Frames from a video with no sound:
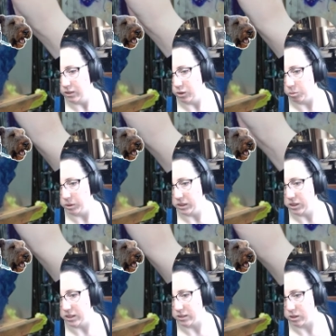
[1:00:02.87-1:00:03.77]
normally
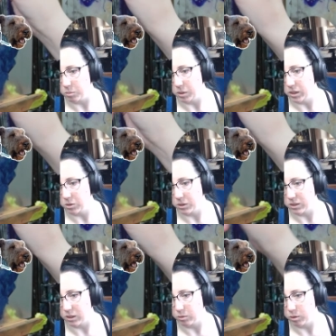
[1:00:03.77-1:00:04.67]
she doesn't admit it to
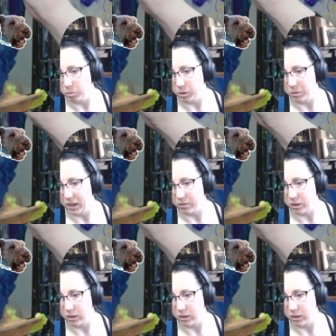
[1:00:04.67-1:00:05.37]
herself. Normally we have to